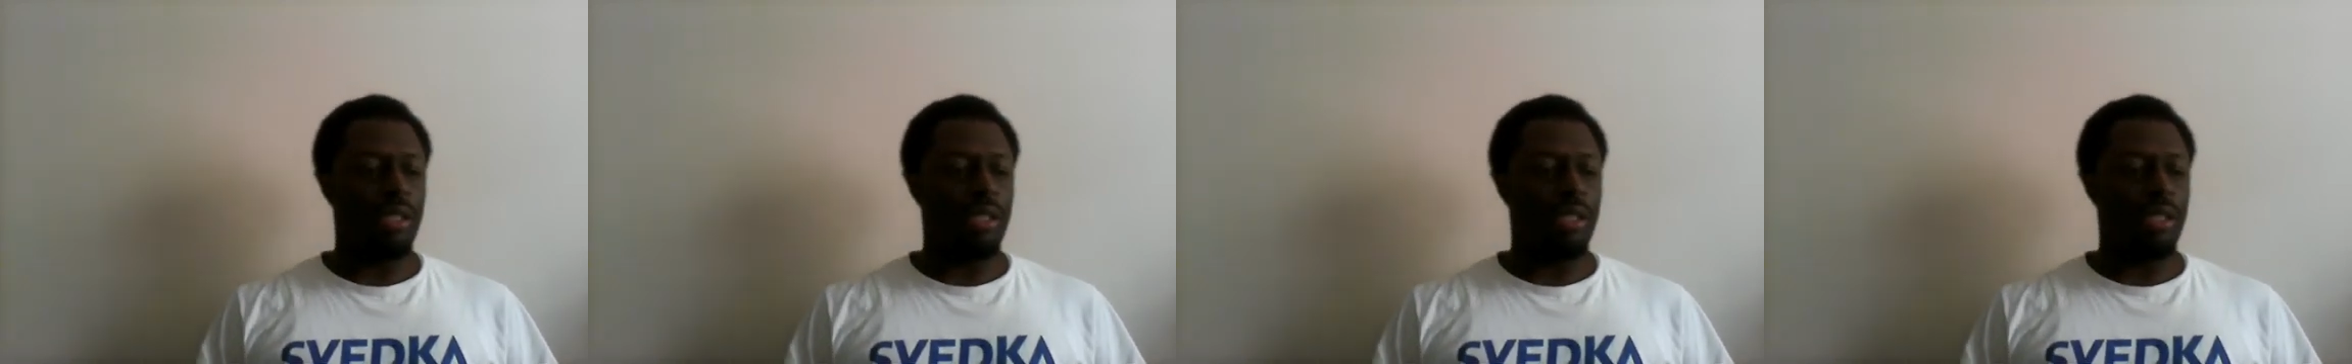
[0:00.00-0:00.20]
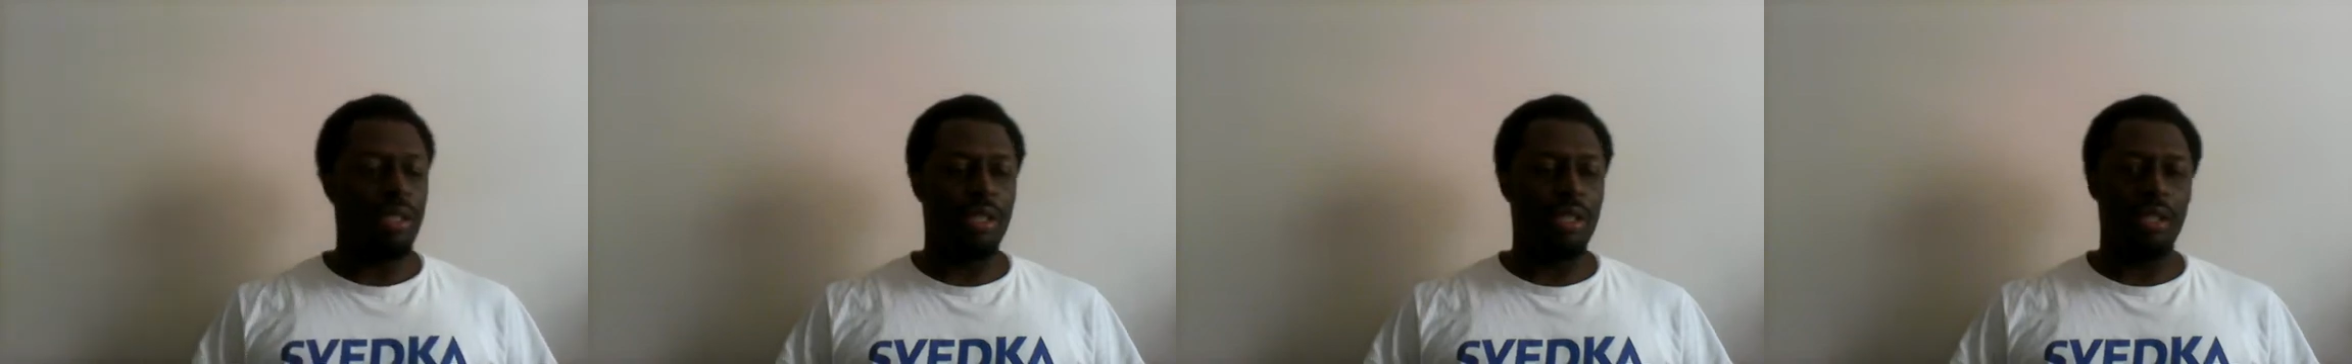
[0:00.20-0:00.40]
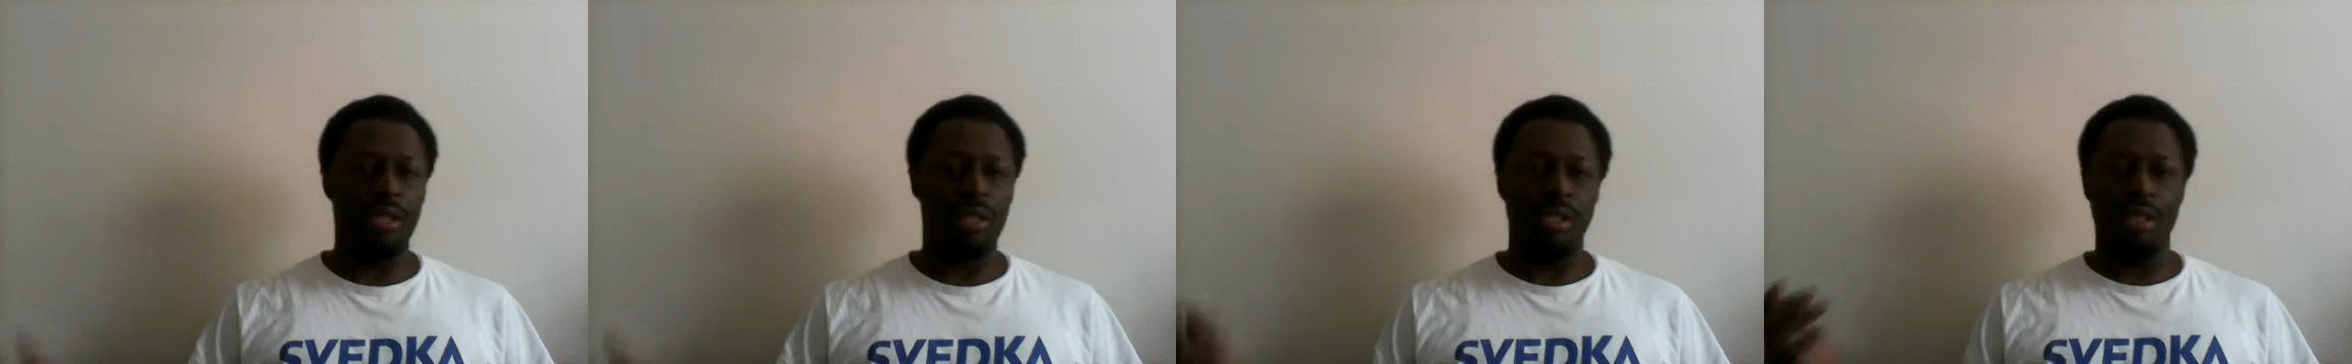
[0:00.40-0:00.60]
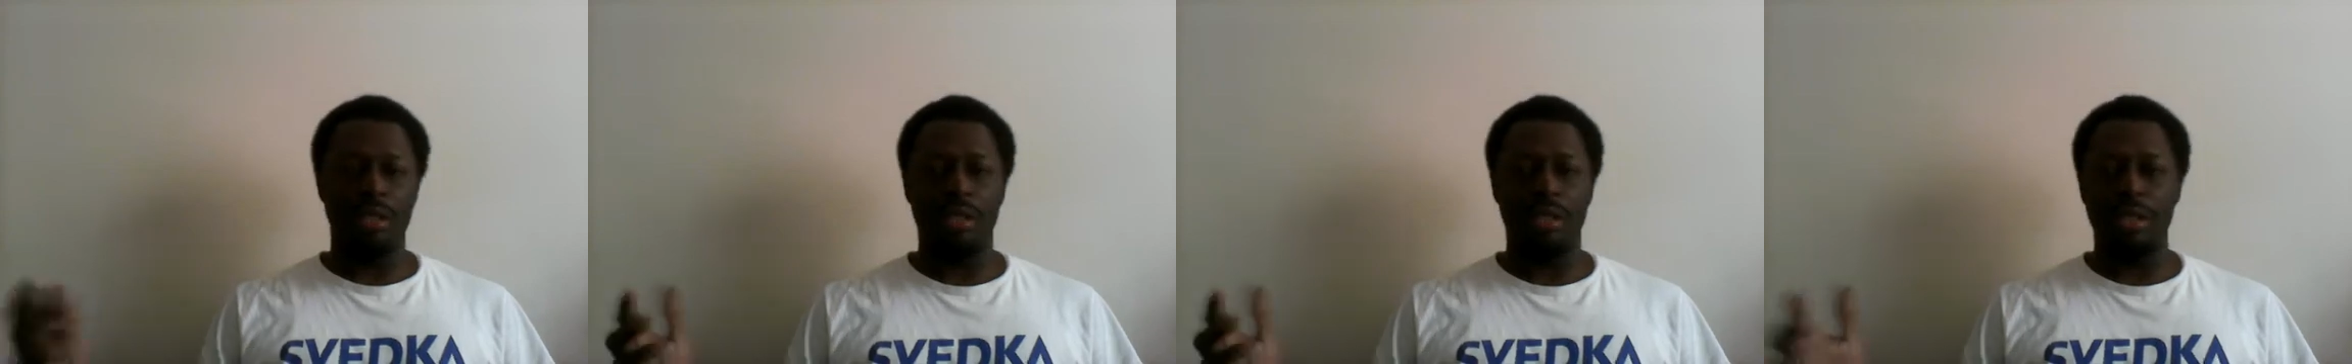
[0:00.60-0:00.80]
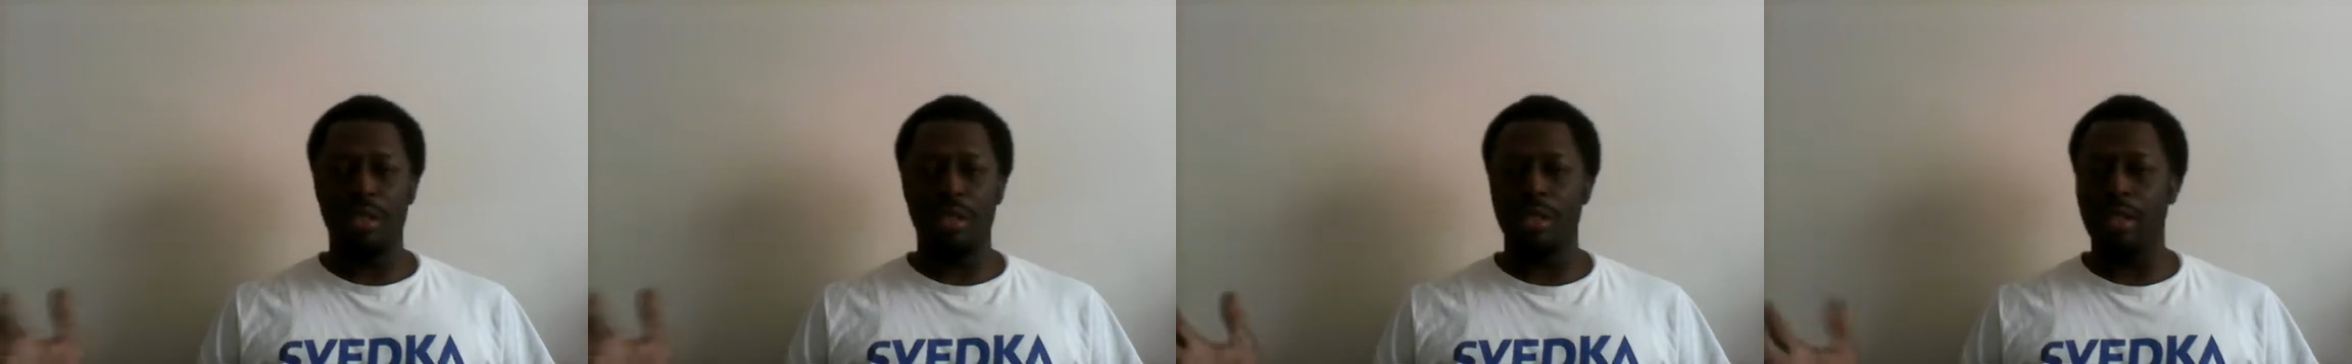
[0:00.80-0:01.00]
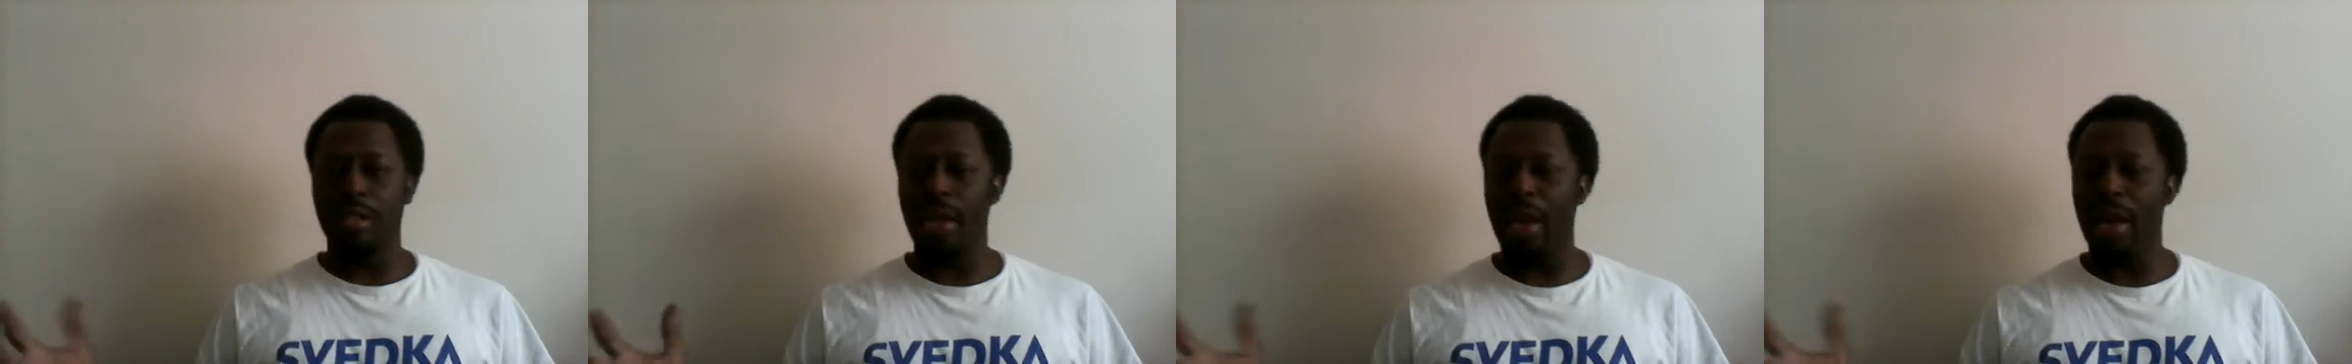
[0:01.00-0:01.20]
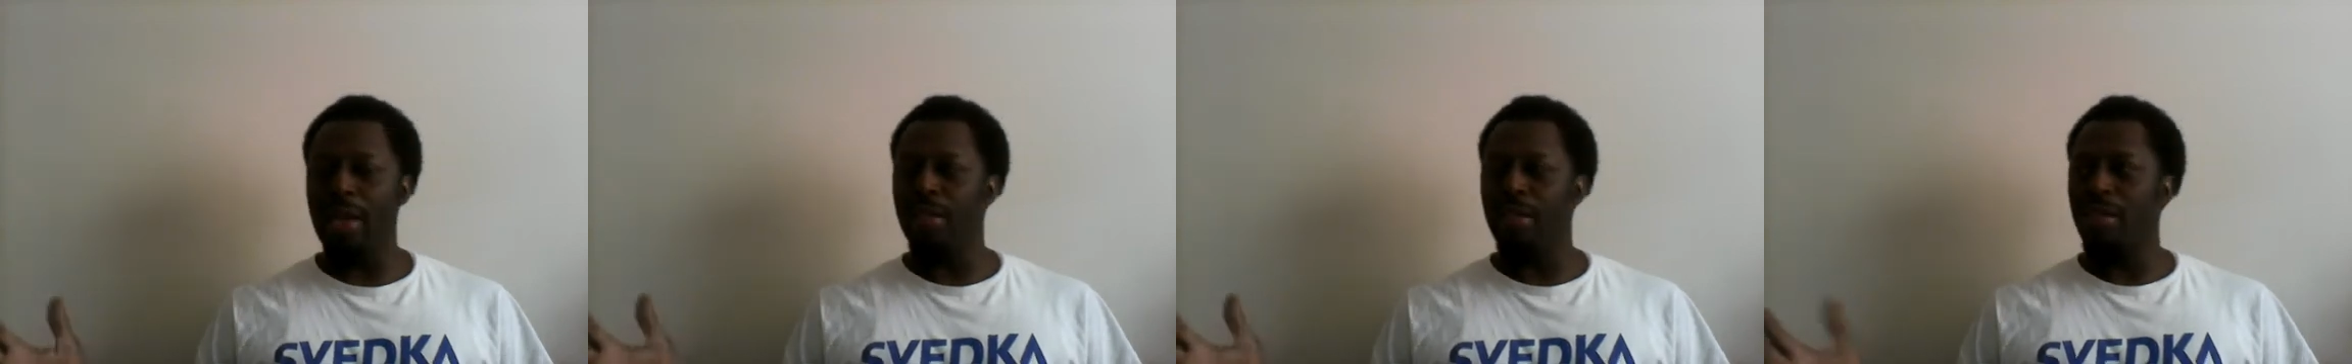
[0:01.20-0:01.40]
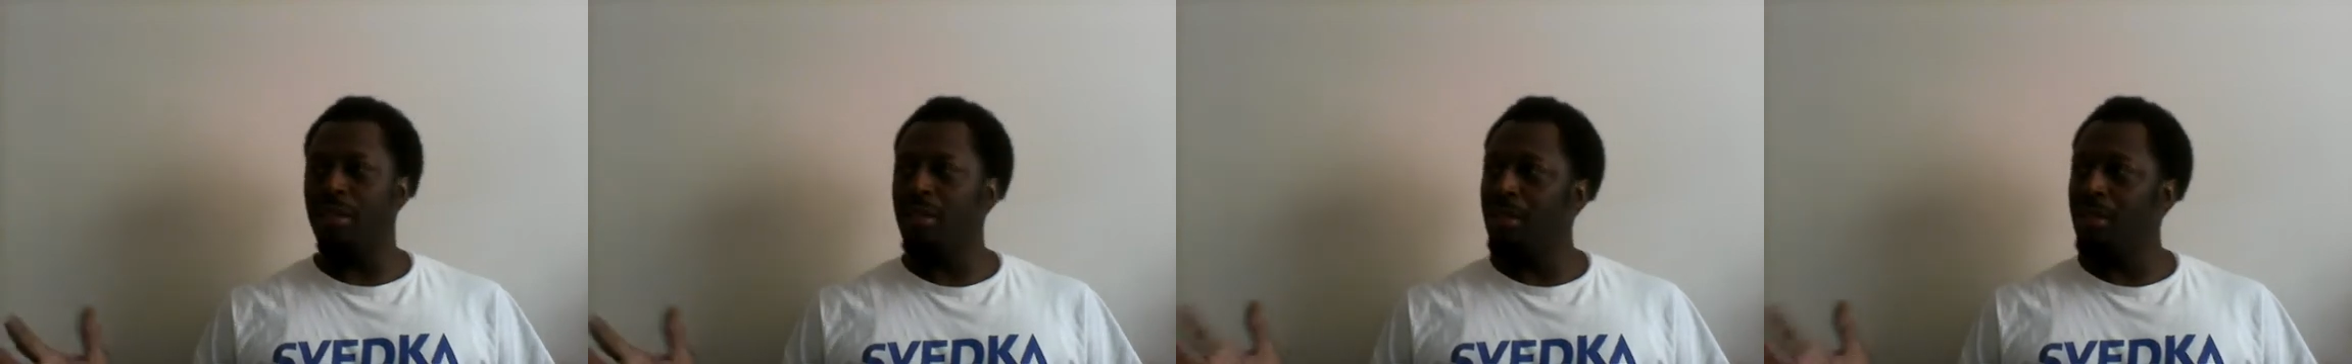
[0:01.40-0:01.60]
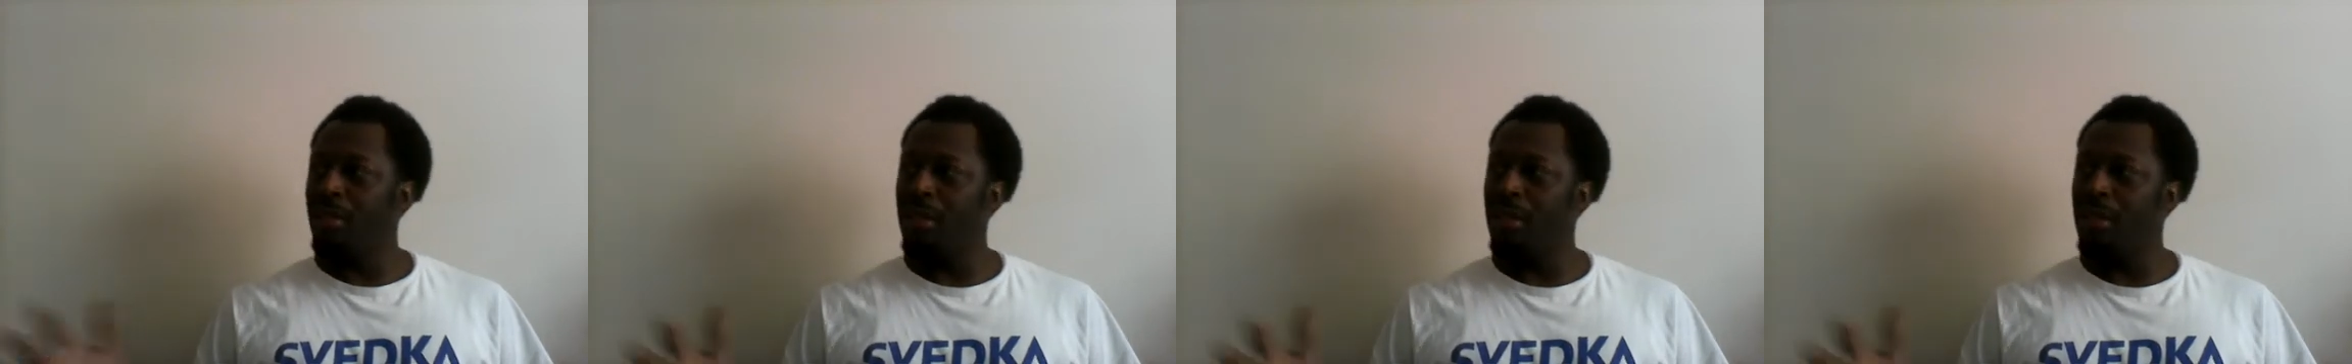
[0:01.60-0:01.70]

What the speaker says: it that